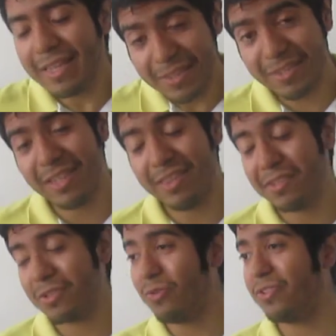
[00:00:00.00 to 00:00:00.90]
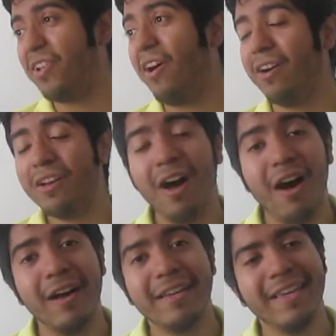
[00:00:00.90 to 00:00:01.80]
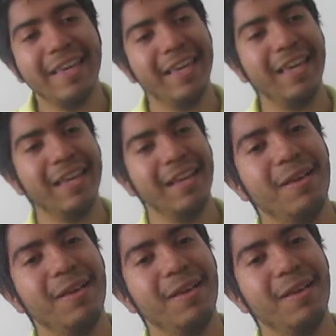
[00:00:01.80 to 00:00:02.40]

you see these girls all cocky,